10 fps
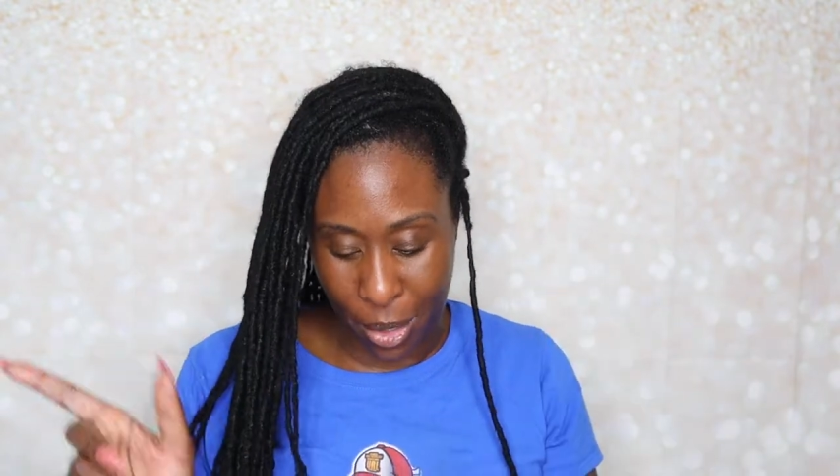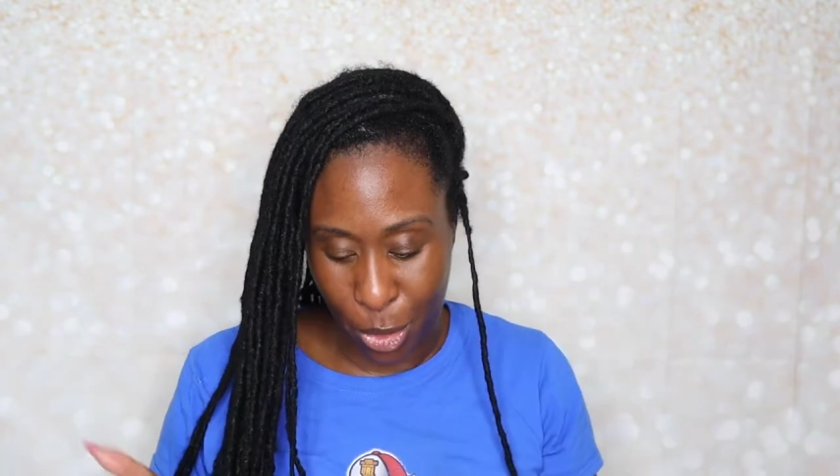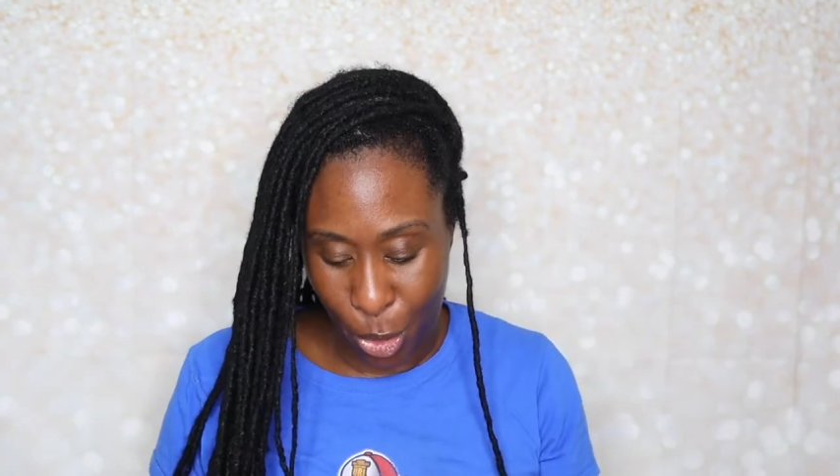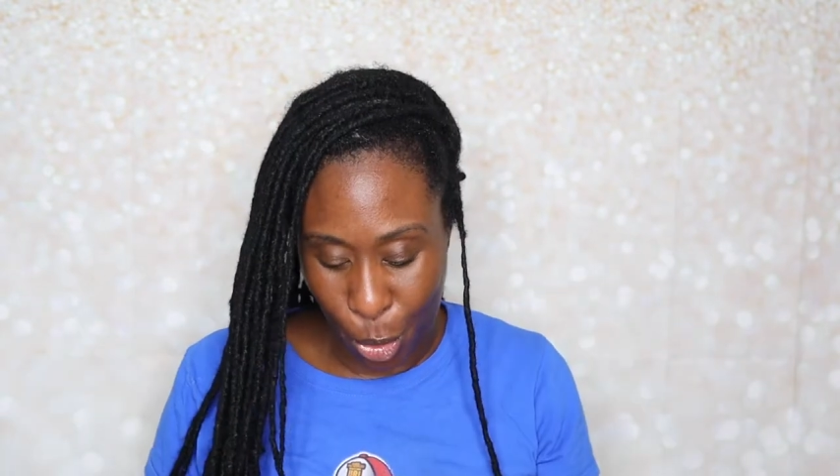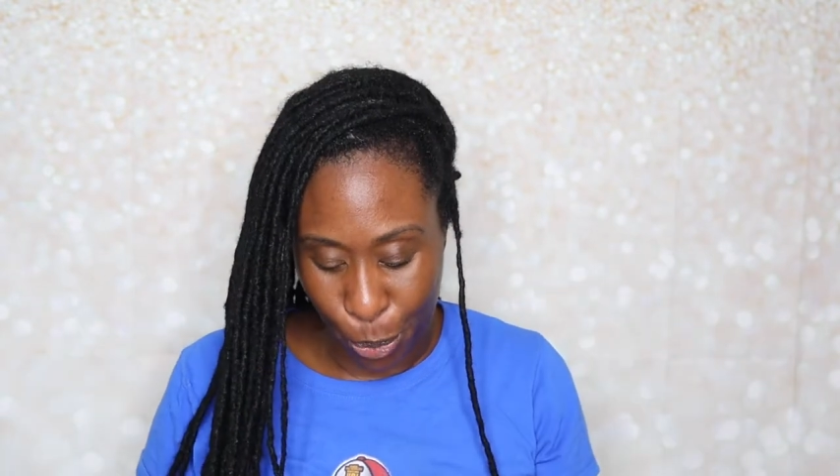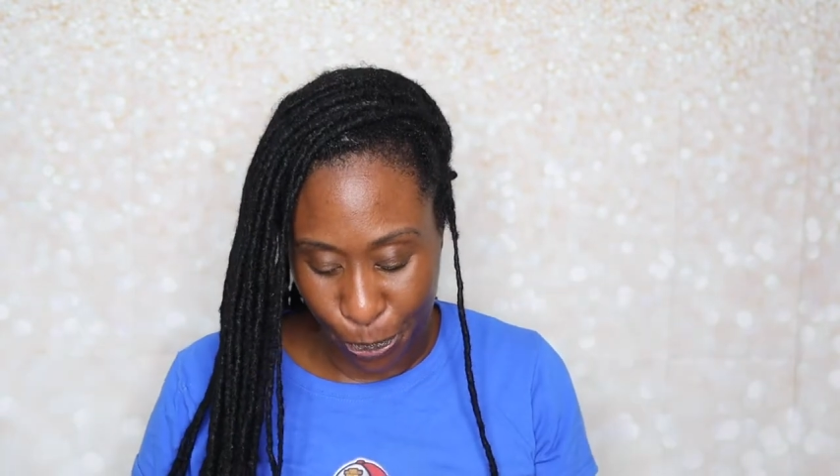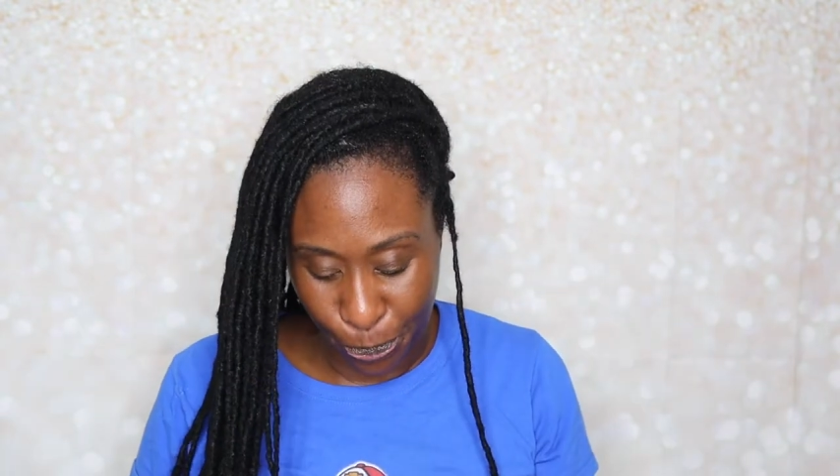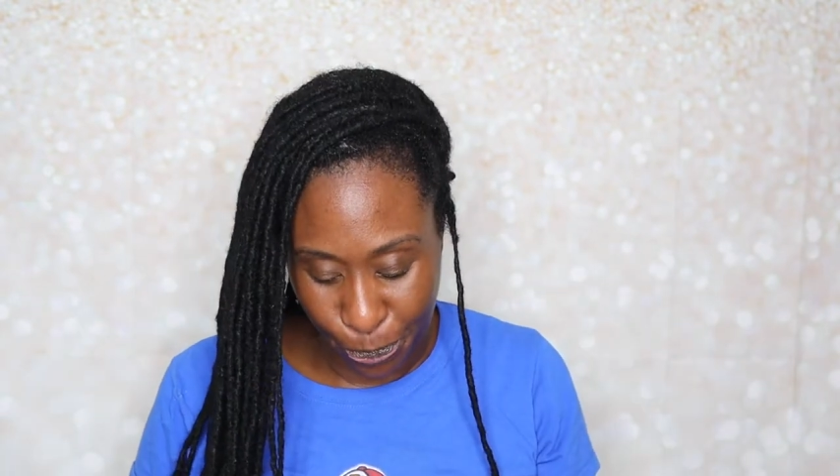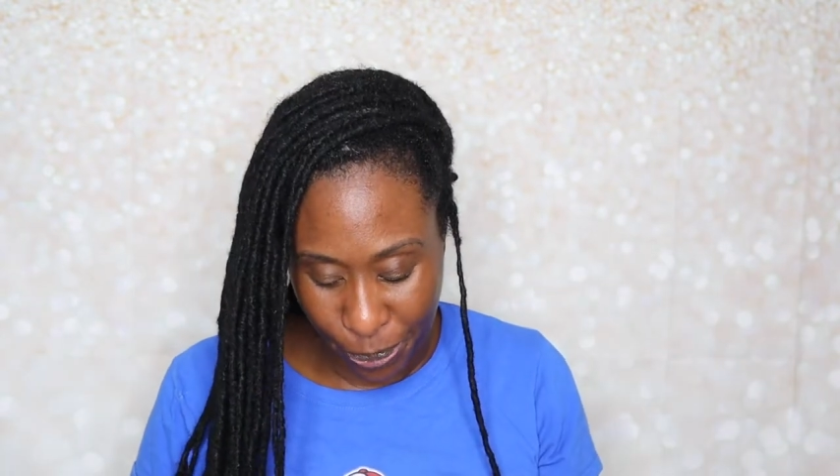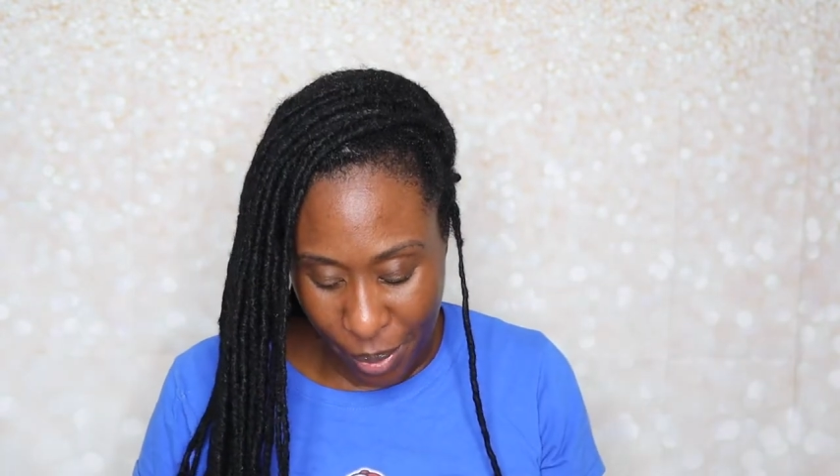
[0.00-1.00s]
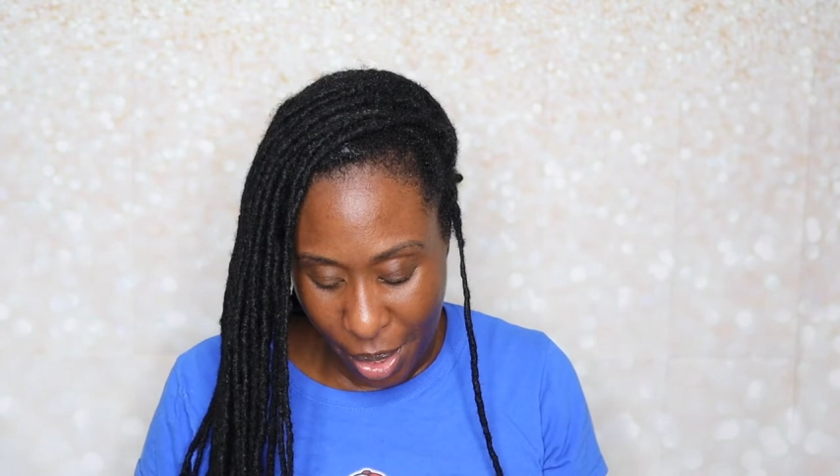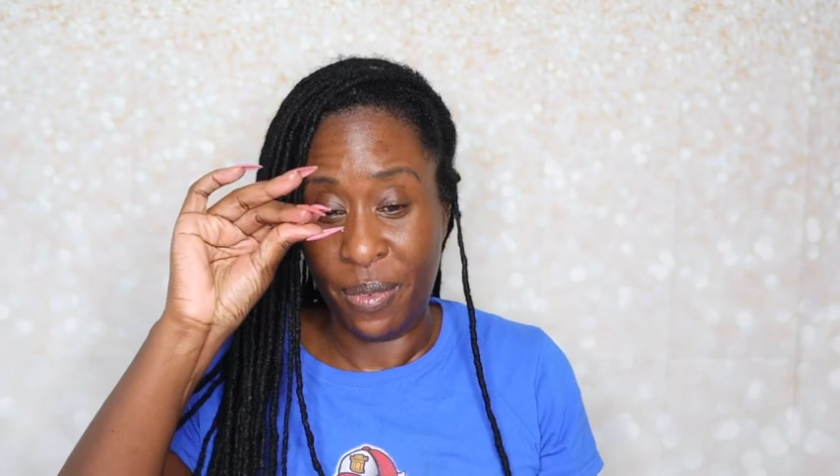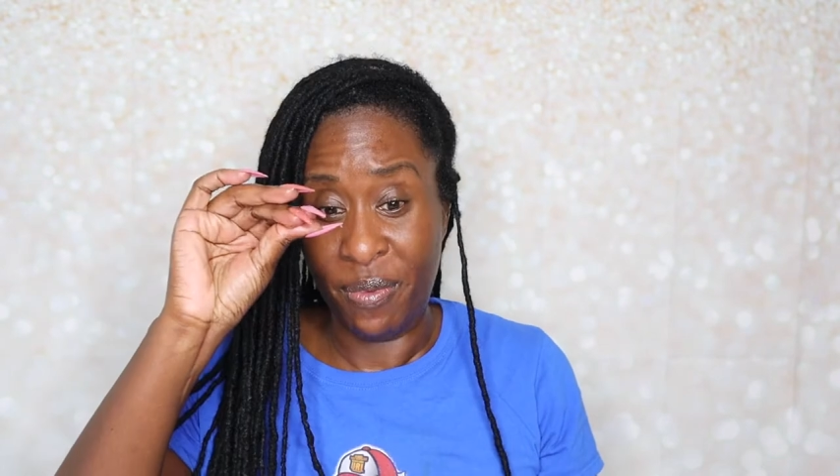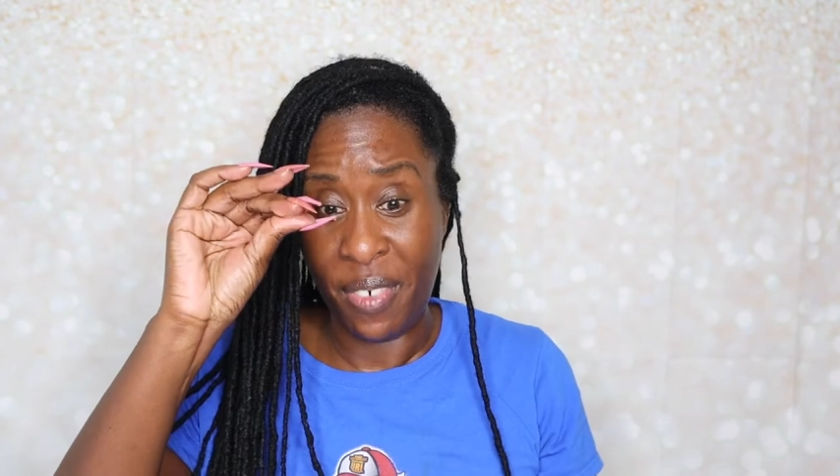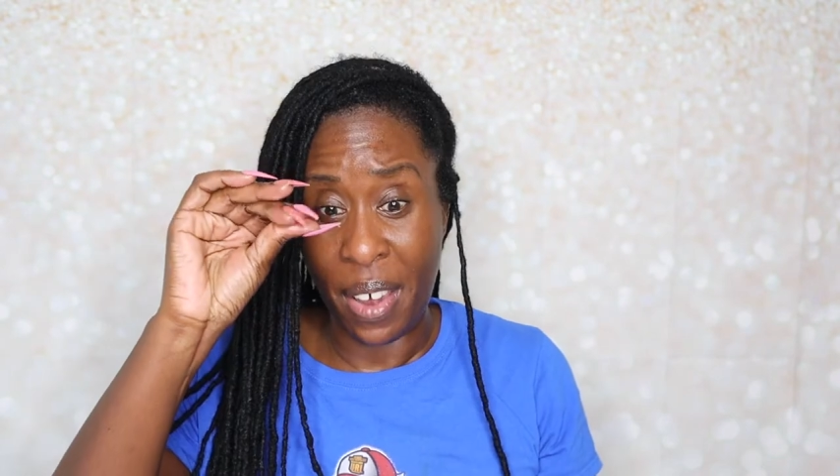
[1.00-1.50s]
So it's
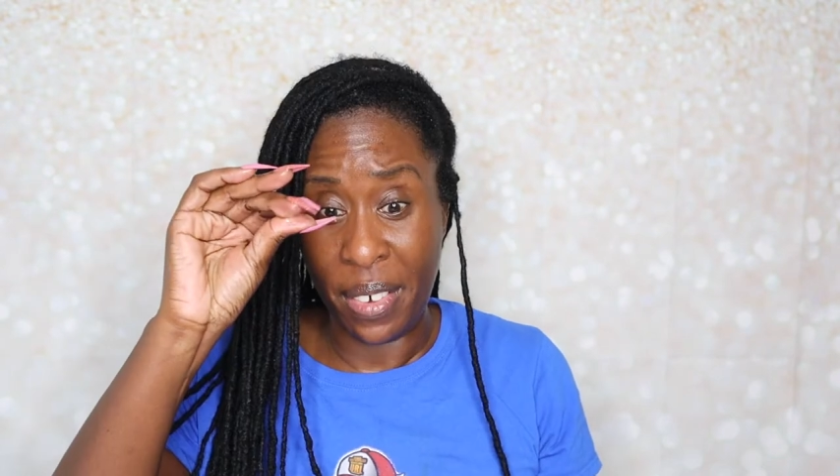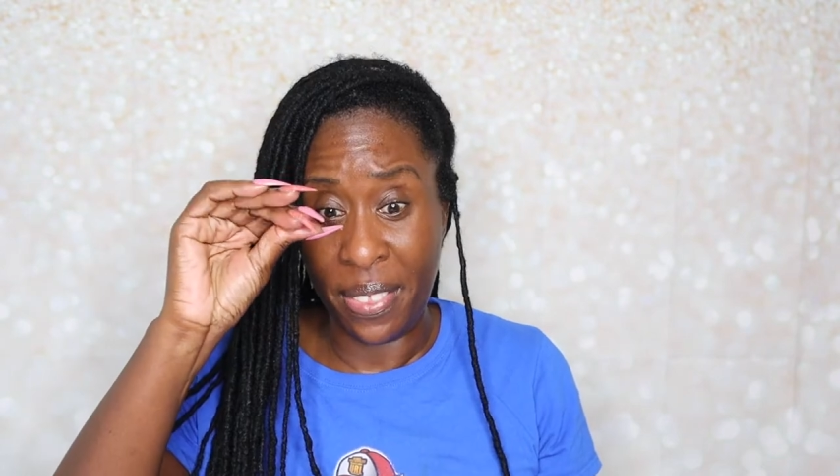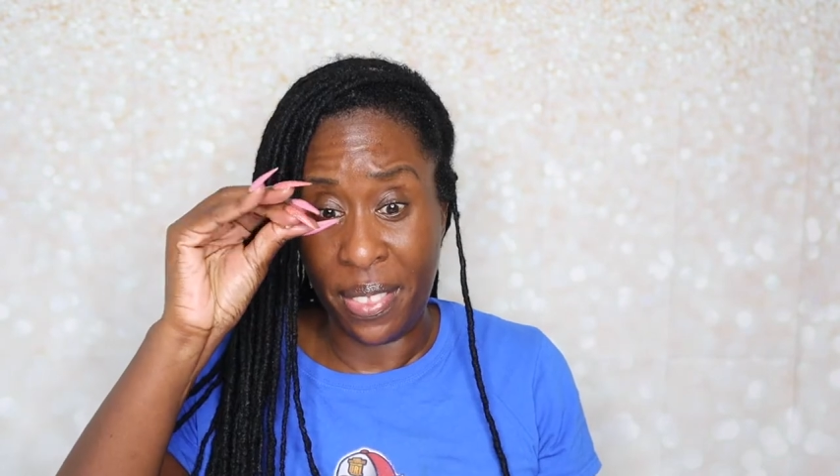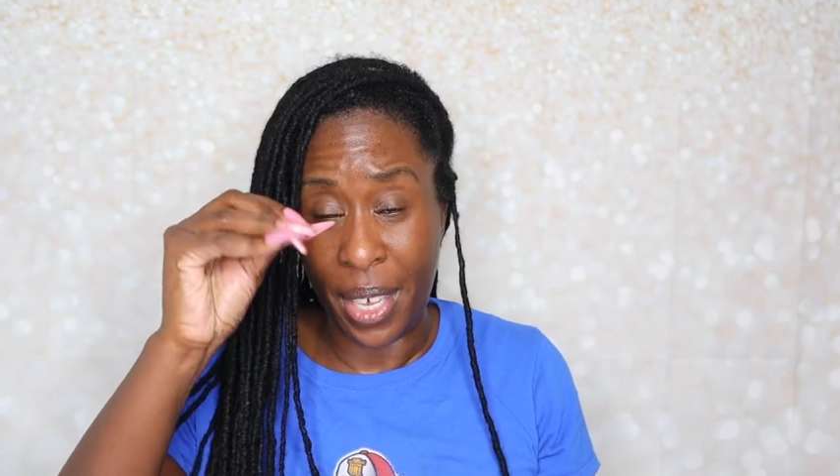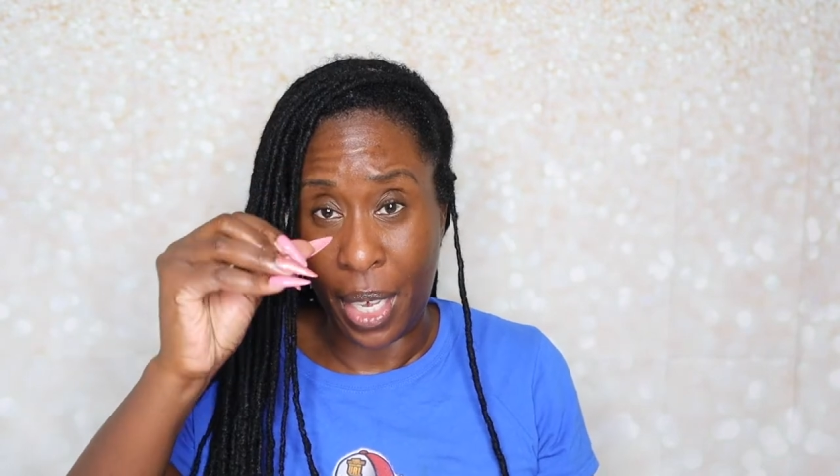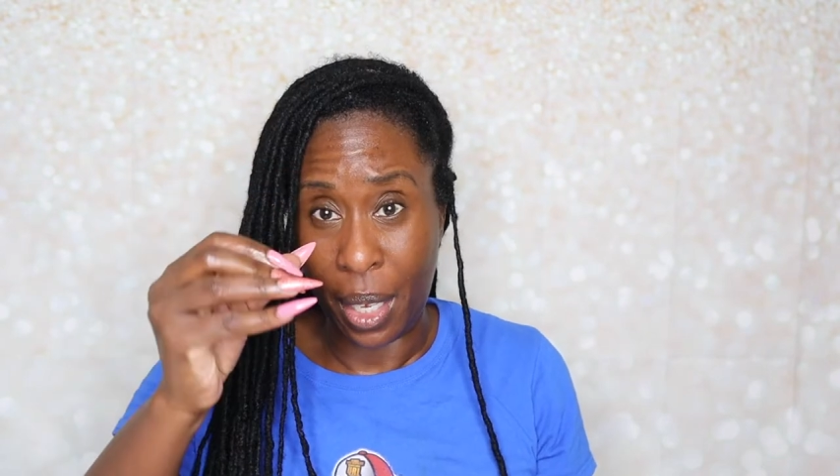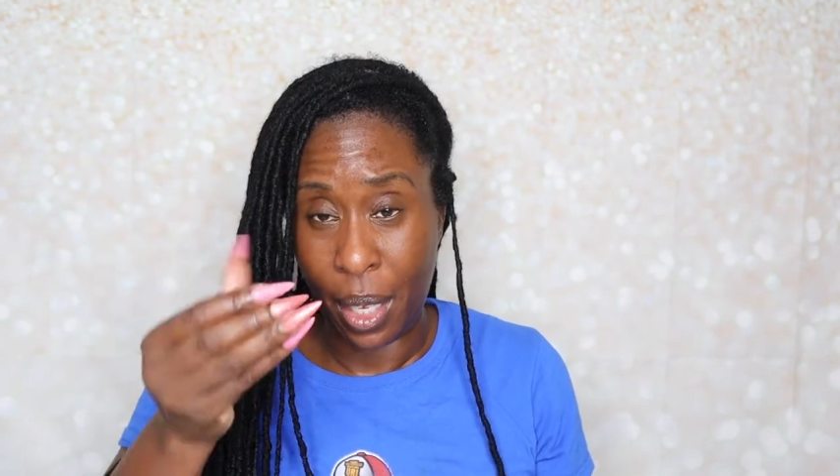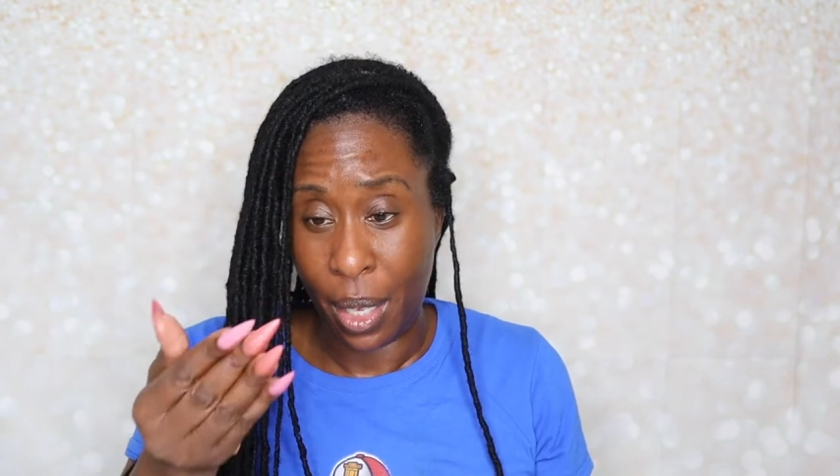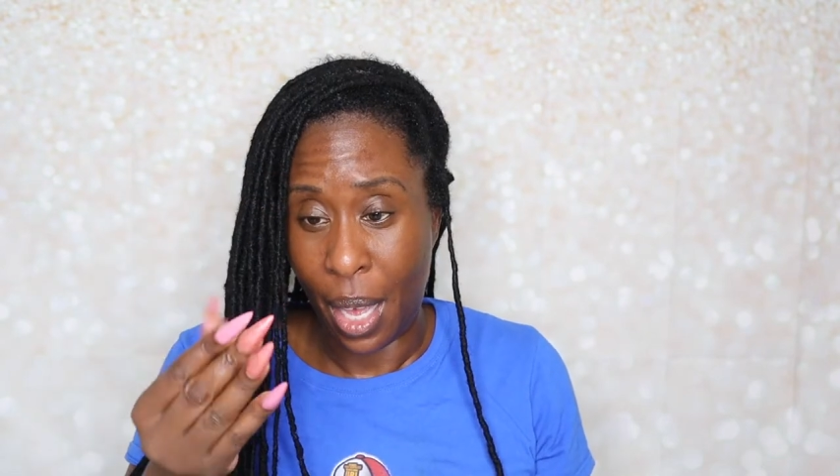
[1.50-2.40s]
very thick.